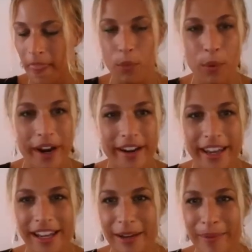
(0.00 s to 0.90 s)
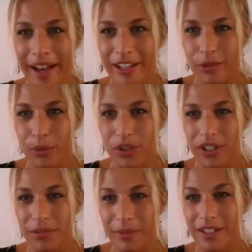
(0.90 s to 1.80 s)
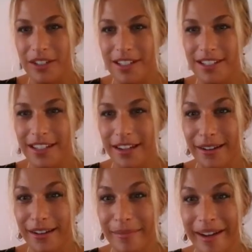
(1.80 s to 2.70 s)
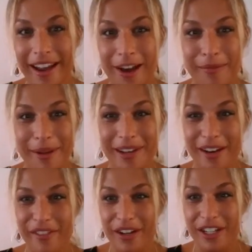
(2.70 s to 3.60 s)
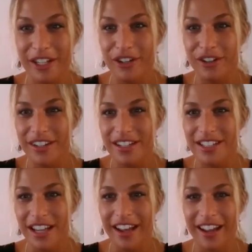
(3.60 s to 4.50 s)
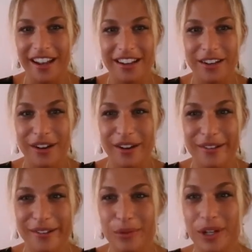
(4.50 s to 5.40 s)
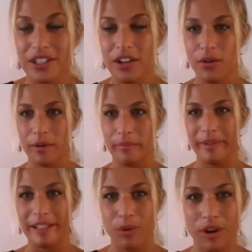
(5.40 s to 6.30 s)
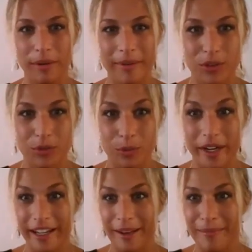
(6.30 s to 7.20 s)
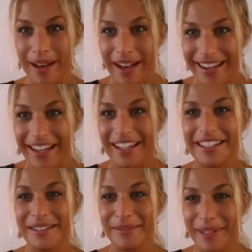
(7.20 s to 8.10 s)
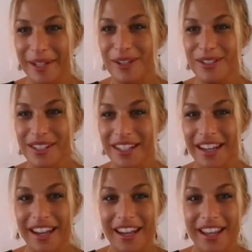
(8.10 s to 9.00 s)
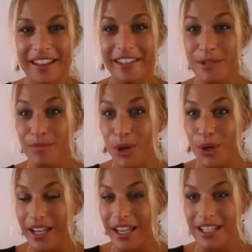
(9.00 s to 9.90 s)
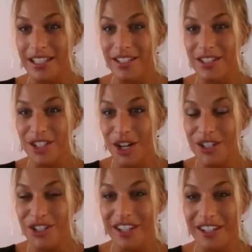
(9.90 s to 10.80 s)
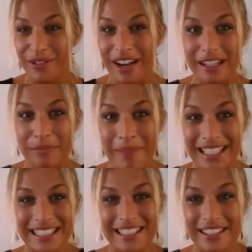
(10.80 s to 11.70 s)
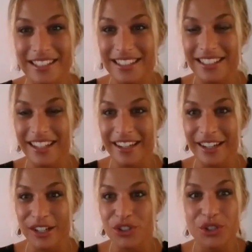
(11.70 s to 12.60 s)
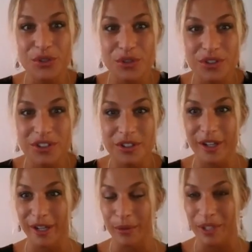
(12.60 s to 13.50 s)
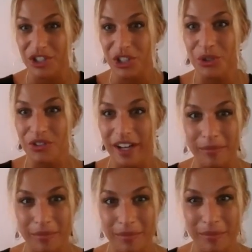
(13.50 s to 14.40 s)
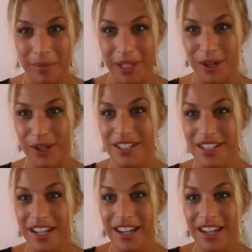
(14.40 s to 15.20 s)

where can they buy your book? Because by now, maybe they're very curious and want to know a bit more about where they can buy it. Because this book is such a great method to use with children. Because